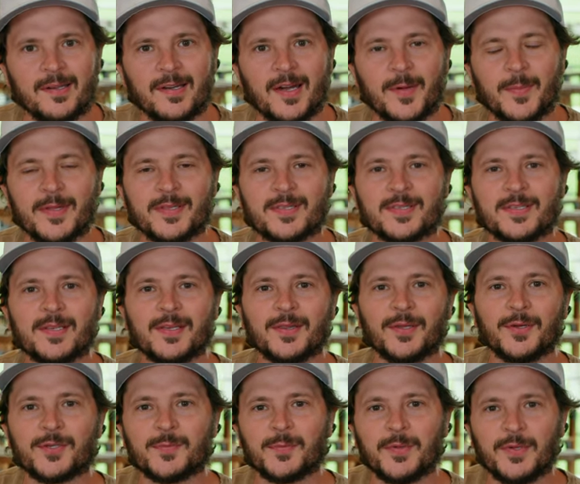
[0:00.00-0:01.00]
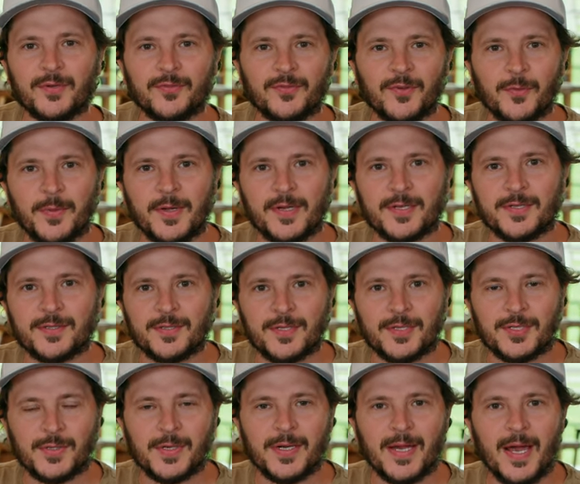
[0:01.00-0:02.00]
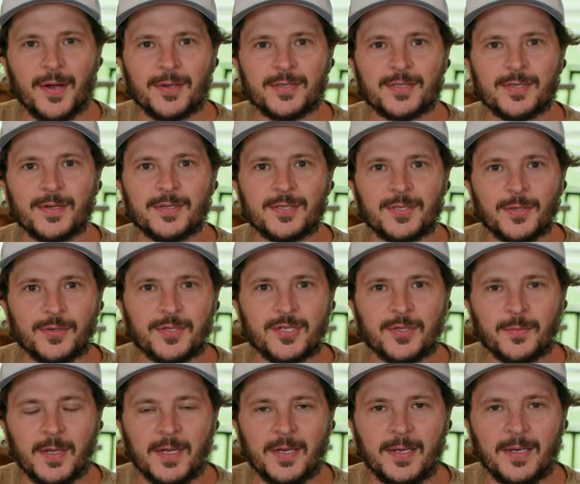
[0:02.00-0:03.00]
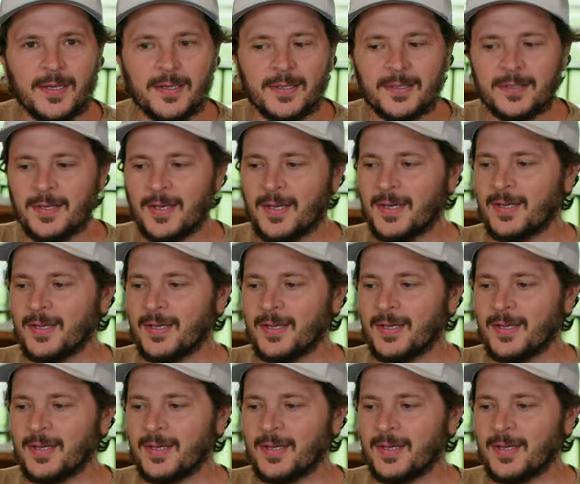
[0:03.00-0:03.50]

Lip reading: I've been seeing those beautiful pictures of Treehouse on social media.